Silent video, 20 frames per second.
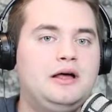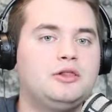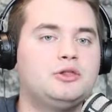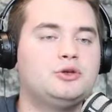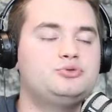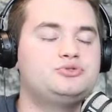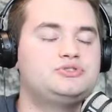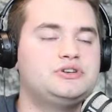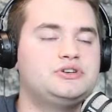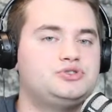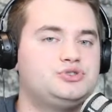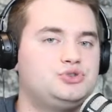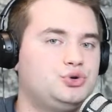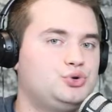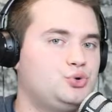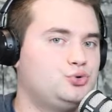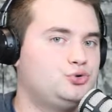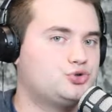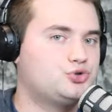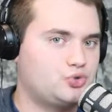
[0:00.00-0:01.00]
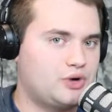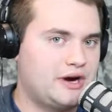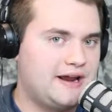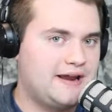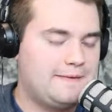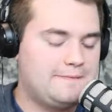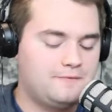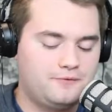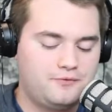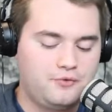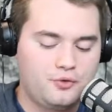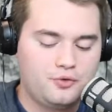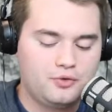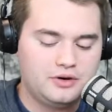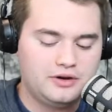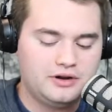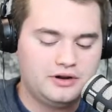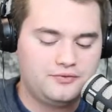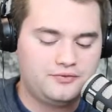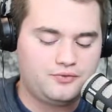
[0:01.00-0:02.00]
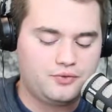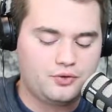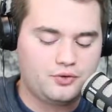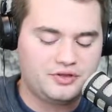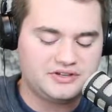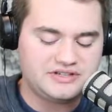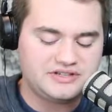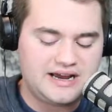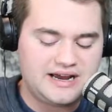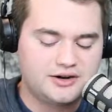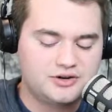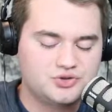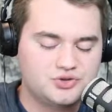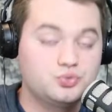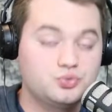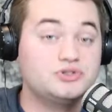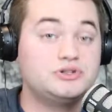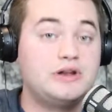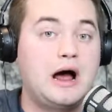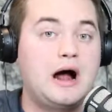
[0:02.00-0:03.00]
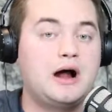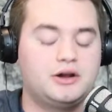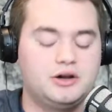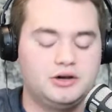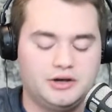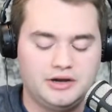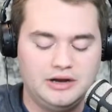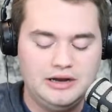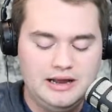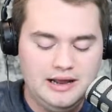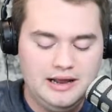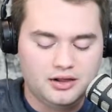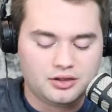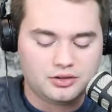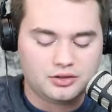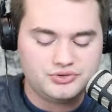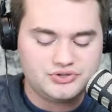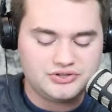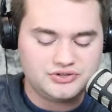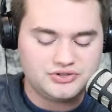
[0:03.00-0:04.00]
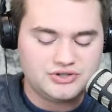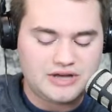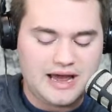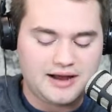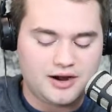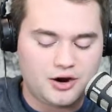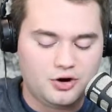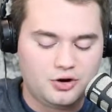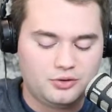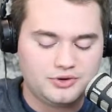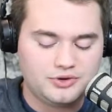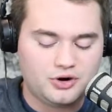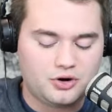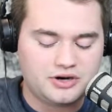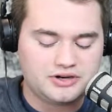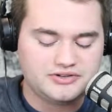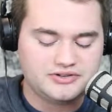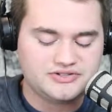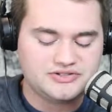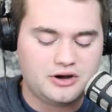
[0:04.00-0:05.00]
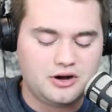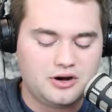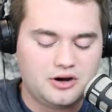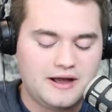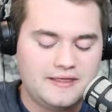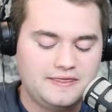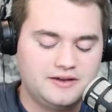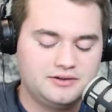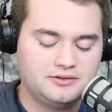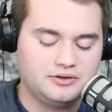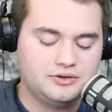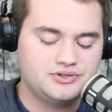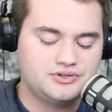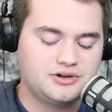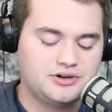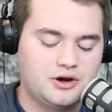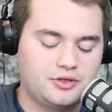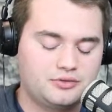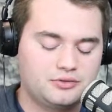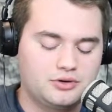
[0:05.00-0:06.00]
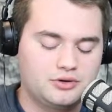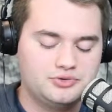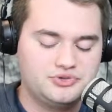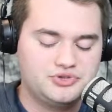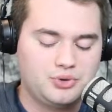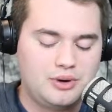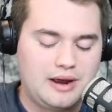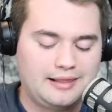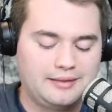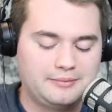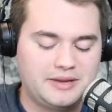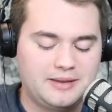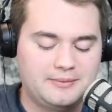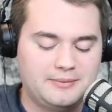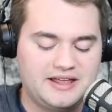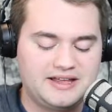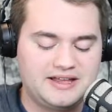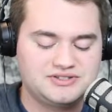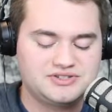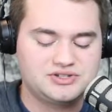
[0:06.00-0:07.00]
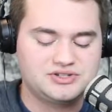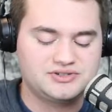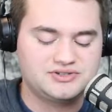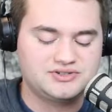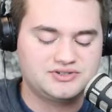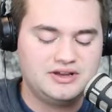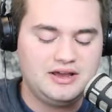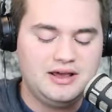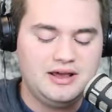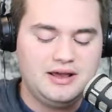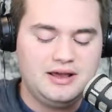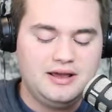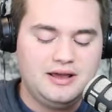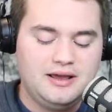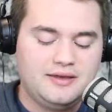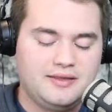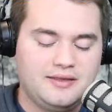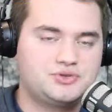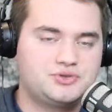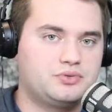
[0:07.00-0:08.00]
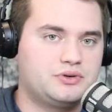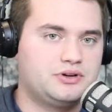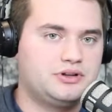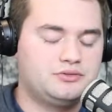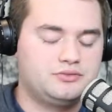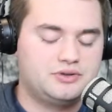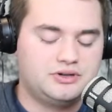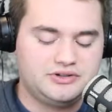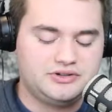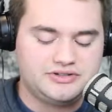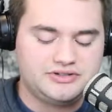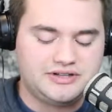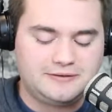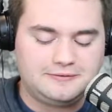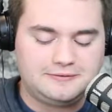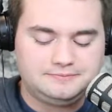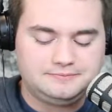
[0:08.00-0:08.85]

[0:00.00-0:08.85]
Losing two straight for uh, for the Tigers was not good. Losing at home to Arkansas and then losing on the road to Alabama, that's just that's really really tough.